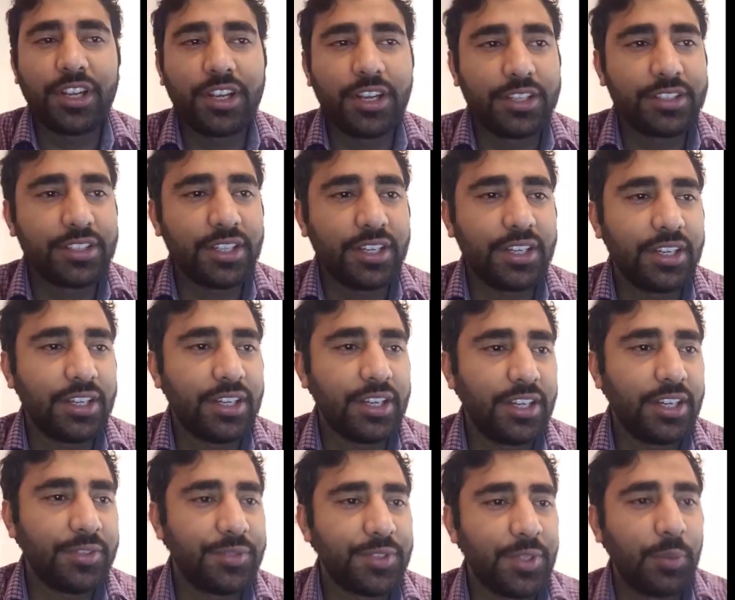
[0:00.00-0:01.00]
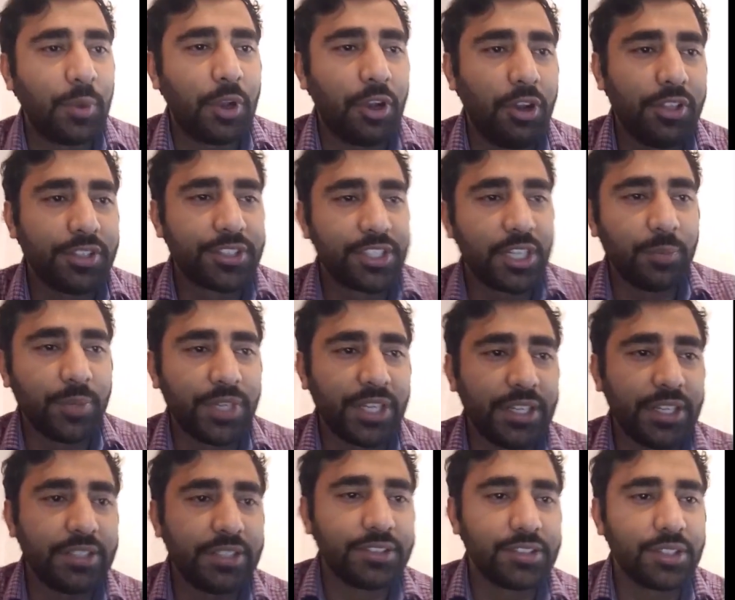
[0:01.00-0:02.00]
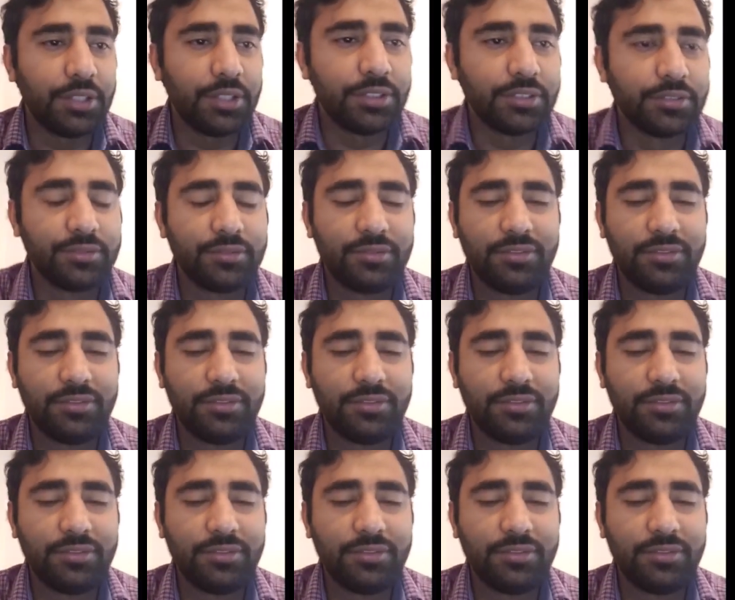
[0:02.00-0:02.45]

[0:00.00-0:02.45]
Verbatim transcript: guys, I have some calls coming in, so